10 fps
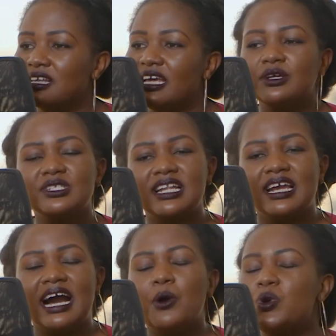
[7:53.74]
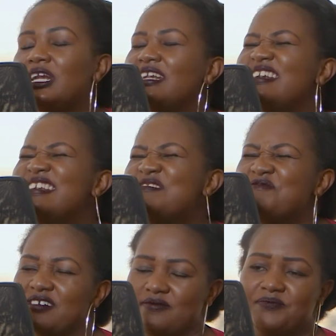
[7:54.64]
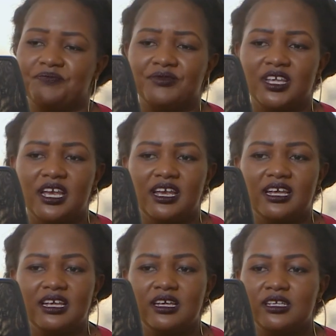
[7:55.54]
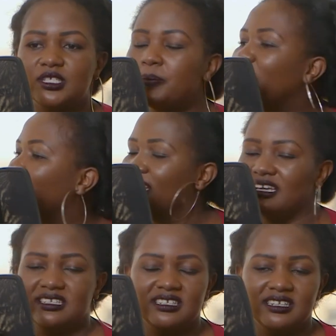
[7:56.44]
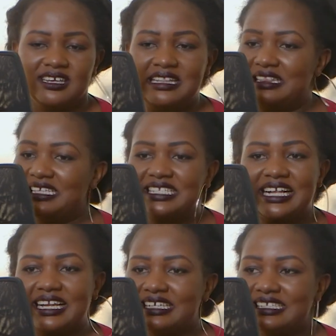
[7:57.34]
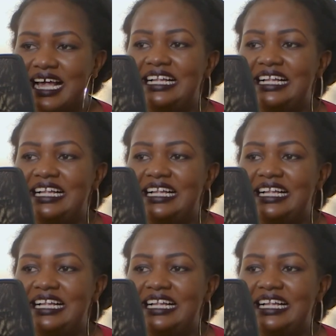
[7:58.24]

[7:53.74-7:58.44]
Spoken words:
And I was like, I will never speak again in this class.